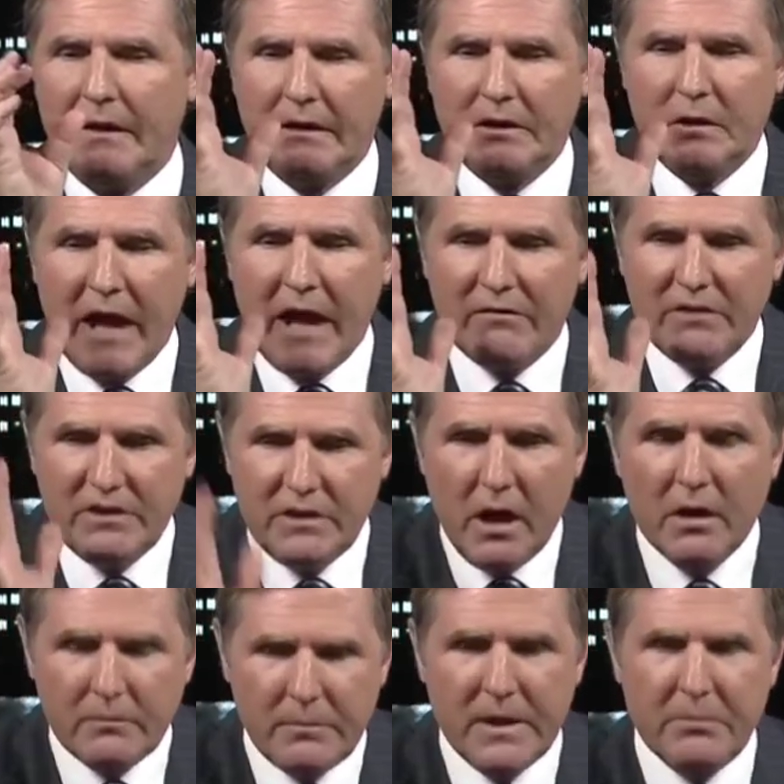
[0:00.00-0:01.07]
you have
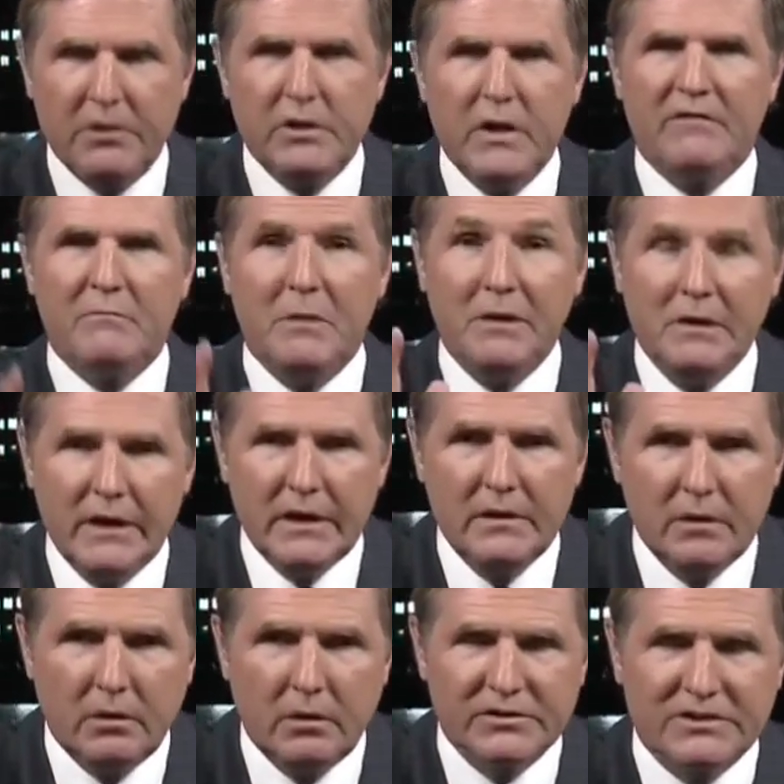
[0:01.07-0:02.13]
young people, you have
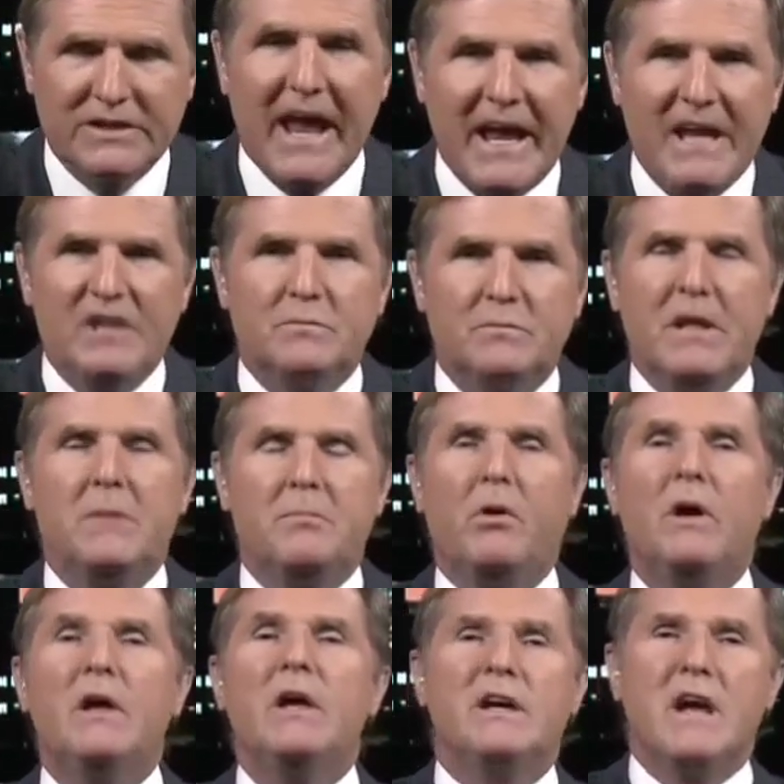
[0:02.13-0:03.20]
millennials-aged people
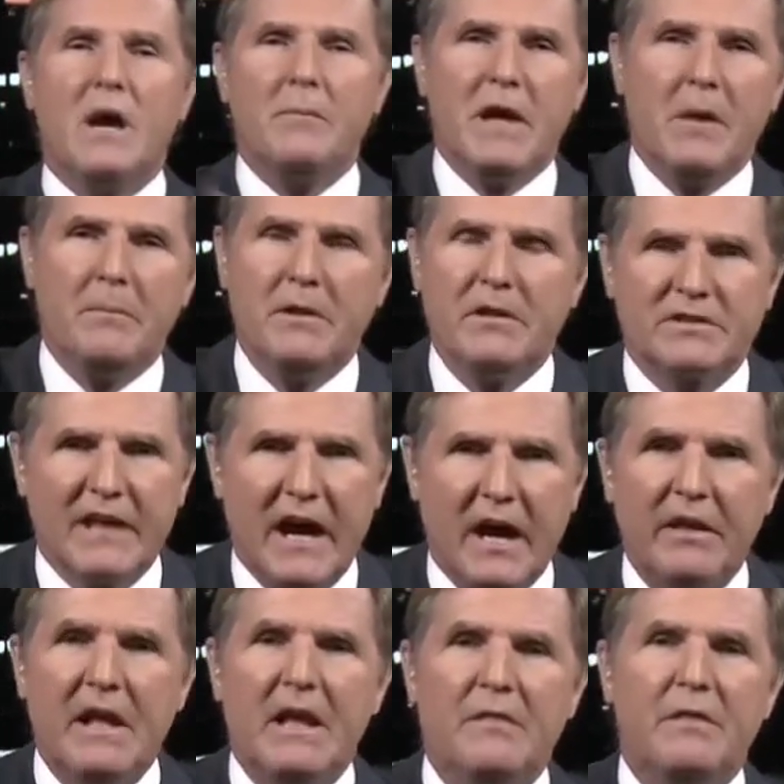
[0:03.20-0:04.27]
coming up in the
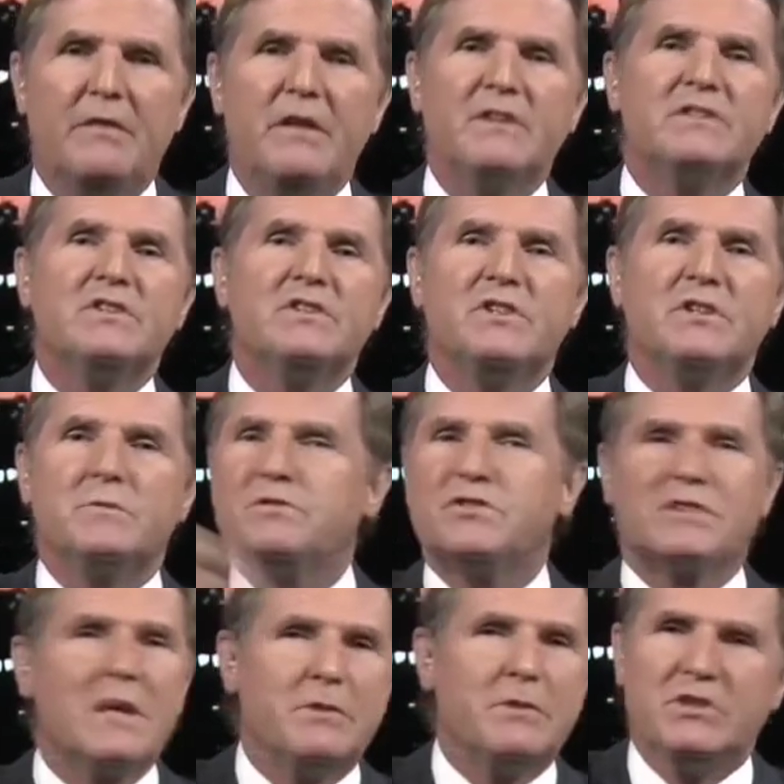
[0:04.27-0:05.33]
South, that this has just
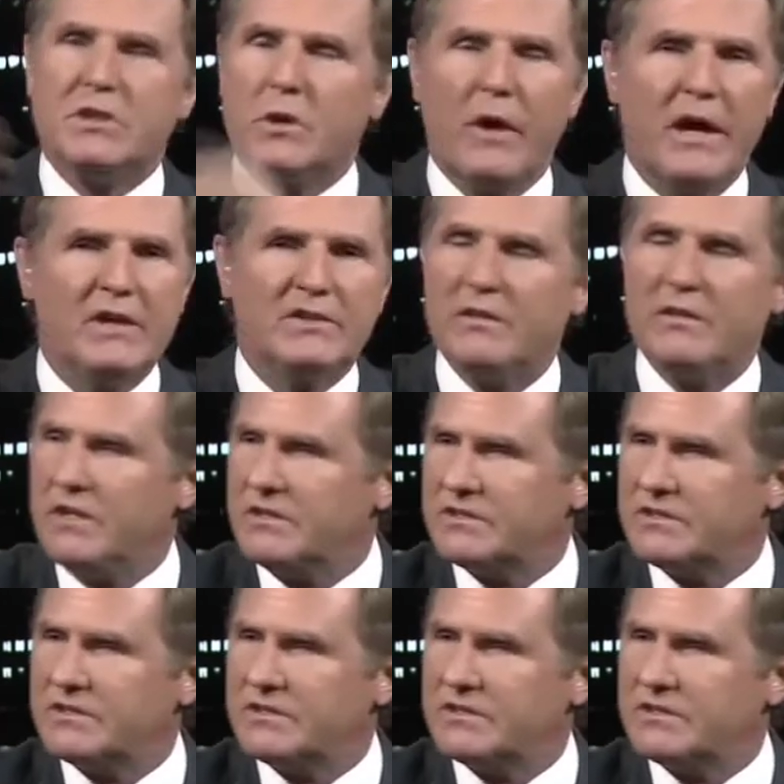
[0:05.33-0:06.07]
skipped a generation.